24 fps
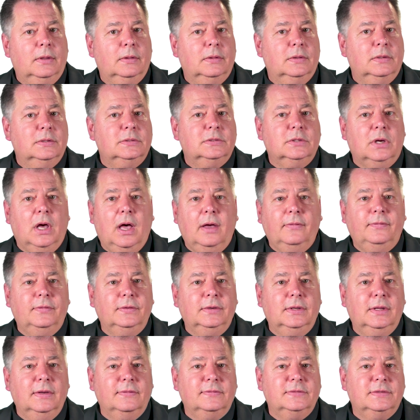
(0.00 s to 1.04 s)
This often
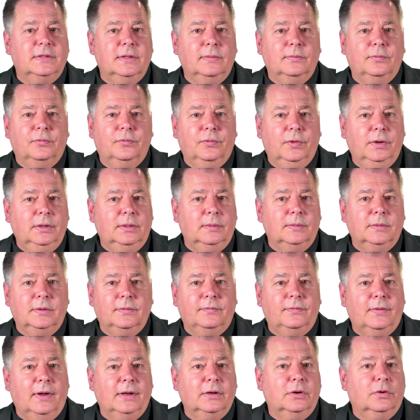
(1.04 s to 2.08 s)
gives them freedom to
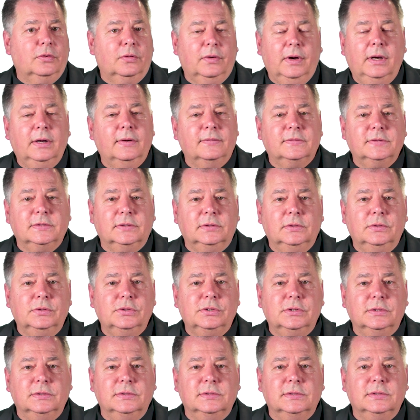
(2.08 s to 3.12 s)
find creative
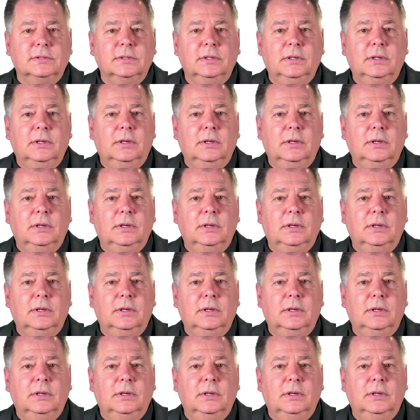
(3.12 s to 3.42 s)
solutions.